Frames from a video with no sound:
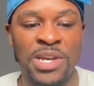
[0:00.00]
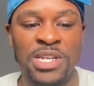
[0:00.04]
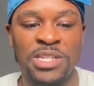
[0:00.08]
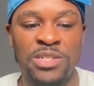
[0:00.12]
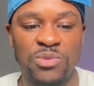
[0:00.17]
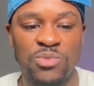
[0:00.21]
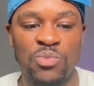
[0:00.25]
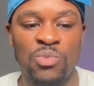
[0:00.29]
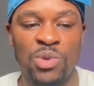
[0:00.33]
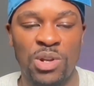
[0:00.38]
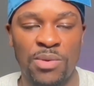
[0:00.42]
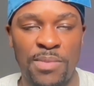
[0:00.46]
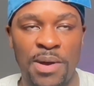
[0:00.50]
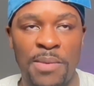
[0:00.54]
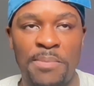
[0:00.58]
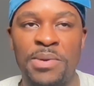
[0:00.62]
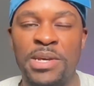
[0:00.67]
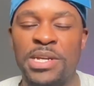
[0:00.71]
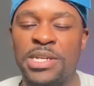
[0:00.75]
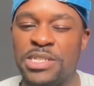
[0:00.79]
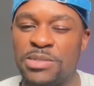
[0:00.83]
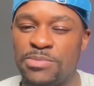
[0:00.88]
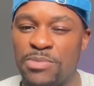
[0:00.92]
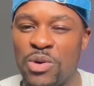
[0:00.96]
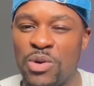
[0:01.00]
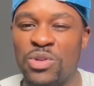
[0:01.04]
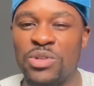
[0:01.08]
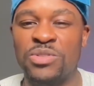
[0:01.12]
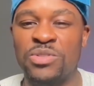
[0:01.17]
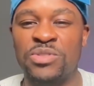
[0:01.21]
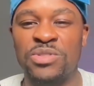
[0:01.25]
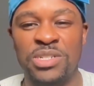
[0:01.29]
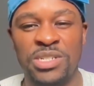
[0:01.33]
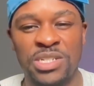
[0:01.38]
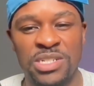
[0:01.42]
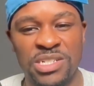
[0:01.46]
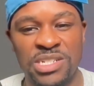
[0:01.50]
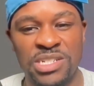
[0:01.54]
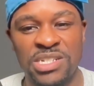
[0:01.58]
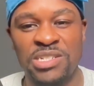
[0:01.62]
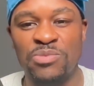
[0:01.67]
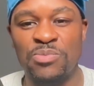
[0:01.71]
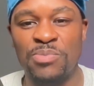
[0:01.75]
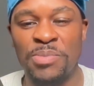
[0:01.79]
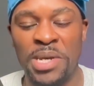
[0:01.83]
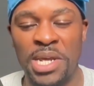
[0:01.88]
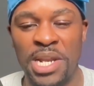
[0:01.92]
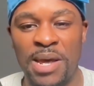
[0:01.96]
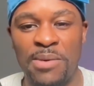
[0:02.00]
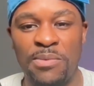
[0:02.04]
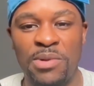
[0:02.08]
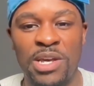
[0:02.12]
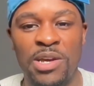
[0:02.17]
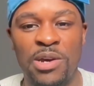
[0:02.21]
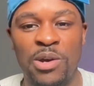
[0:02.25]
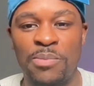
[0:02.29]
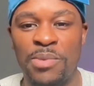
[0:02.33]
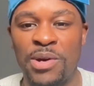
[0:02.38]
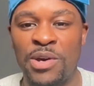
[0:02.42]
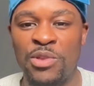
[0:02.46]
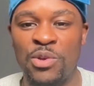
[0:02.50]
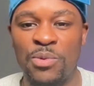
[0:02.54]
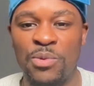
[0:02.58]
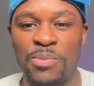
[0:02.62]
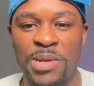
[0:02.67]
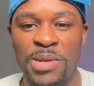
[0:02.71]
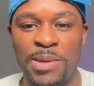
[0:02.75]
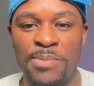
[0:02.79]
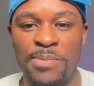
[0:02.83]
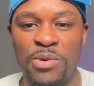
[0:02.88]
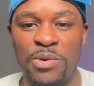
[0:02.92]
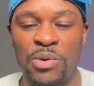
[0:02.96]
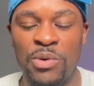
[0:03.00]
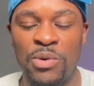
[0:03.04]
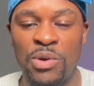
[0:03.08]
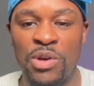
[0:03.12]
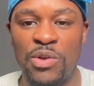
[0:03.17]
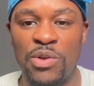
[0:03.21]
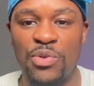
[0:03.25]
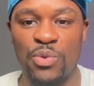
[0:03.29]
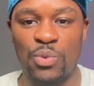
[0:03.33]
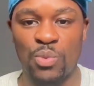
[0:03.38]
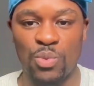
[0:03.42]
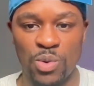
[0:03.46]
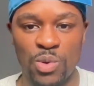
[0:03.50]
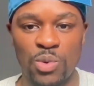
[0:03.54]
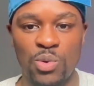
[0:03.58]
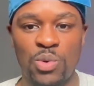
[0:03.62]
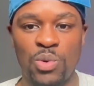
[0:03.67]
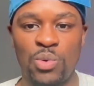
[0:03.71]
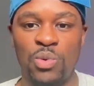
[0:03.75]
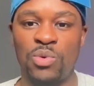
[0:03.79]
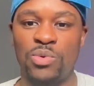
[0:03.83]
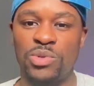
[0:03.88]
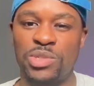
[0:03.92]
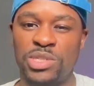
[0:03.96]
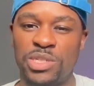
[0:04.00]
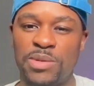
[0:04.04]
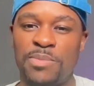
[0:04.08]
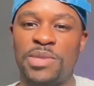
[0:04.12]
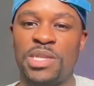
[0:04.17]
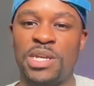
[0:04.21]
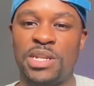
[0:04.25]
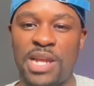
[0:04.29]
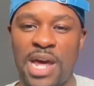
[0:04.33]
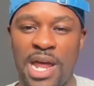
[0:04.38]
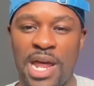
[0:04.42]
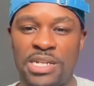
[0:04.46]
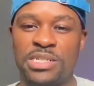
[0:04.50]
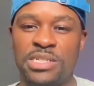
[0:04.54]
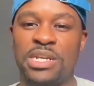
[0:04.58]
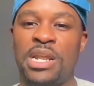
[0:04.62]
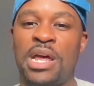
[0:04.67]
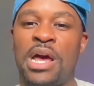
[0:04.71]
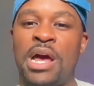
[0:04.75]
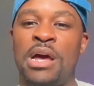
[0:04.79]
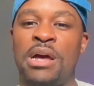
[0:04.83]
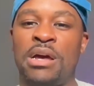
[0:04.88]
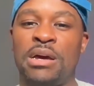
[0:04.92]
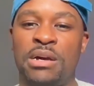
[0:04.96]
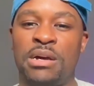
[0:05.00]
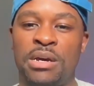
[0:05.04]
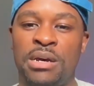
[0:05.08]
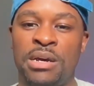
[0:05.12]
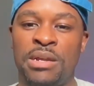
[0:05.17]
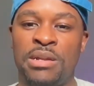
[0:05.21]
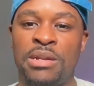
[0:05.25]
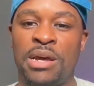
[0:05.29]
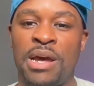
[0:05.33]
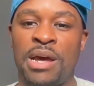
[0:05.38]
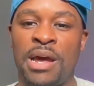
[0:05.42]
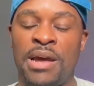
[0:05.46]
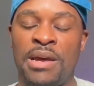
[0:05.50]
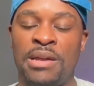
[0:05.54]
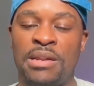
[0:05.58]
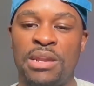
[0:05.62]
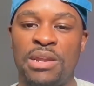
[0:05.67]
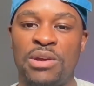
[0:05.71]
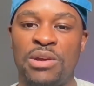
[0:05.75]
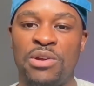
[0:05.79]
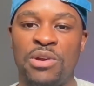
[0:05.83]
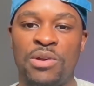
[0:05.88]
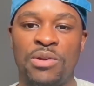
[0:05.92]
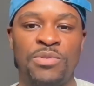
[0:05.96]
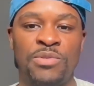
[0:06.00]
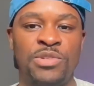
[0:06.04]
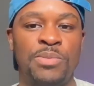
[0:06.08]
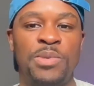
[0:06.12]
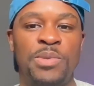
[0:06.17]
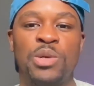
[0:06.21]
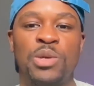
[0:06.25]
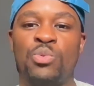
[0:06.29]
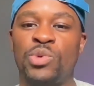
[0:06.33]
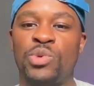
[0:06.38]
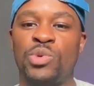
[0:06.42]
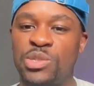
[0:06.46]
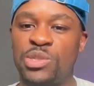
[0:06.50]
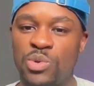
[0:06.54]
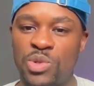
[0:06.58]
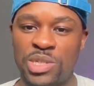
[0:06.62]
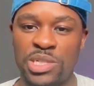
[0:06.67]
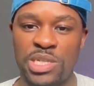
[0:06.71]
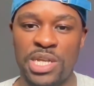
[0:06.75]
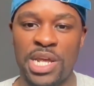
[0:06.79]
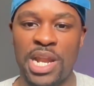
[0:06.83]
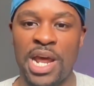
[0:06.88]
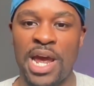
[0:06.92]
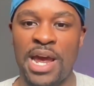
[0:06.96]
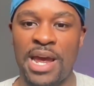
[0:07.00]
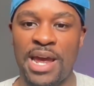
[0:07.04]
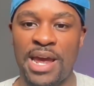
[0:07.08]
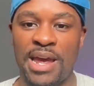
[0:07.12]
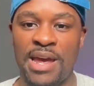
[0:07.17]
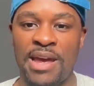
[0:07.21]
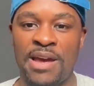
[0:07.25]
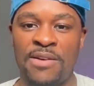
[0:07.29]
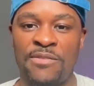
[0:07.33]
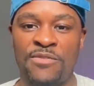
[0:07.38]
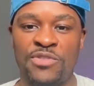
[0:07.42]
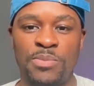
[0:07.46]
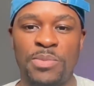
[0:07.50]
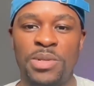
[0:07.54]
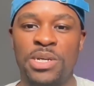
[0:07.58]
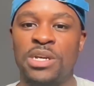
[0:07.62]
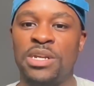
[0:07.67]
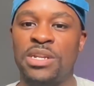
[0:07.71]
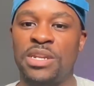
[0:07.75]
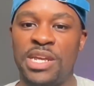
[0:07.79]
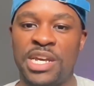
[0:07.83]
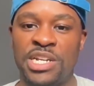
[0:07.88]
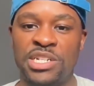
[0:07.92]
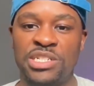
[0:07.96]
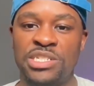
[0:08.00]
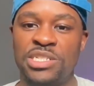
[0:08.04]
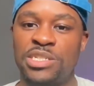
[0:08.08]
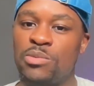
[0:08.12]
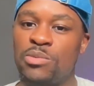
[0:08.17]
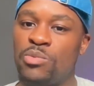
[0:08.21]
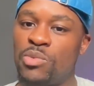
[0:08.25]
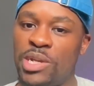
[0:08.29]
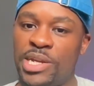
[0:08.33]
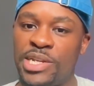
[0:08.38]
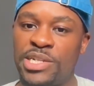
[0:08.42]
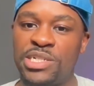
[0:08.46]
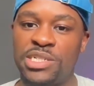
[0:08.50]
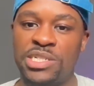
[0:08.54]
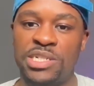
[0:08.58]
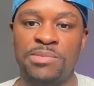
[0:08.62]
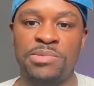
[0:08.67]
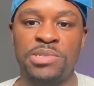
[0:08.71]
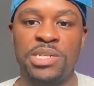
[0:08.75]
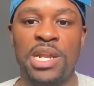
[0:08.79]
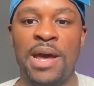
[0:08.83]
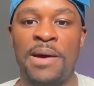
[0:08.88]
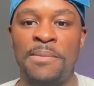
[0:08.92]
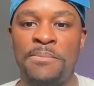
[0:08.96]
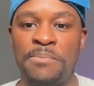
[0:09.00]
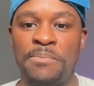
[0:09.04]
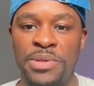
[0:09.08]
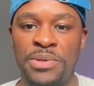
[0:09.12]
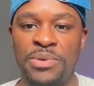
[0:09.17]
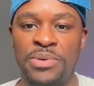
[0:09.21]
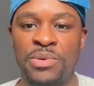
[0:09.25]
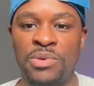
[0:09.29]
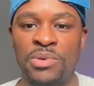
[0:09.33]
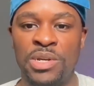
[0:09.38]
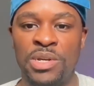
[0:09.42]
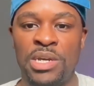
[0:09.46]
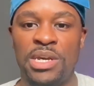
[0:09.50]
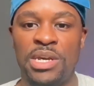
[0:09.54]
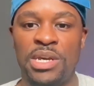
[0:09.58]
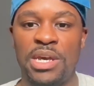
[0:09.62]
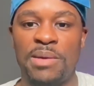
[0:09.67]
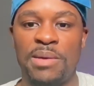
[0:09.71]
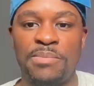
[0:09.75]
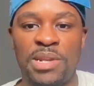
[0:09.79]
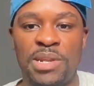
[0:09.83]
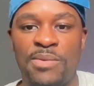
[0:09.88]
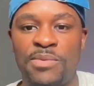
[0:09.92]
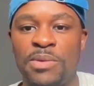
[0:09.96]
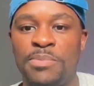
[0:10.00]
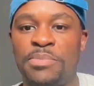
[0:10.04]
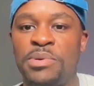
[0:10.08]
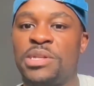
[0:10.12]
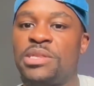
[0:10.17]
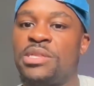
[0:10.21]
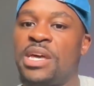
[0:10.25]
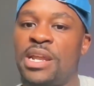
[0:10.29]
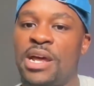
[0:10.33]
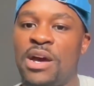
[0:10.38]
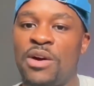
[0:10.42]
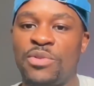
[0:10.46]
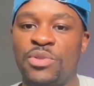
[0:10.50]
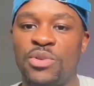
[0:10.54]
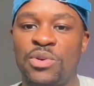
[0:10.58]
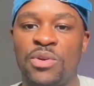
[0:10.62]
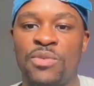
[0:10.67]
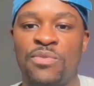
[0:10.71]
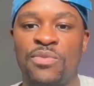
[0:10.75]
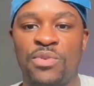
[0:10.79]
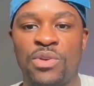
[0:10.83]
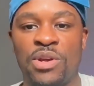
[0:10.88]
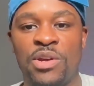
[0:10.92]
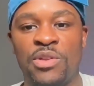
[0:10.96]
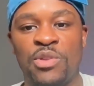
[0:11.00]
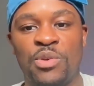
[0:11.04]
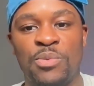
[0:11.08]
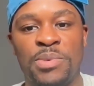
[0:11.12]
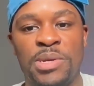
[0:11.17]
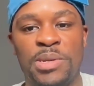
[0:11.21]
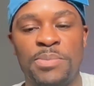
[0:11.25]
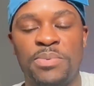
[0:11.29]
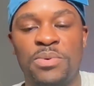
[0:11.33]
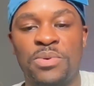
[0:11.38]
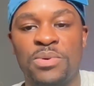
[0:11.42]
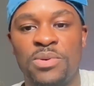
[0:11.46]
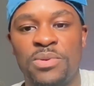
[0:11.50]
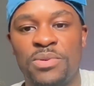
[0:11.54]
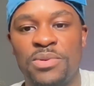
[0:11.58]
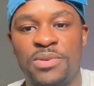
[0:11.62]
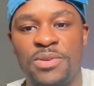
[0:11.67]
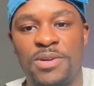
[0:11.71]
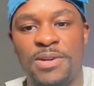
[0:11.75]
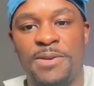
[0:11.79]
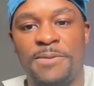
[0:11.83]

of my biggest motives is just being able to help other people through some of the knowledge that I learned, some of the resources that I have, some of the connections and relationships that I build and be able to put that out there for other people.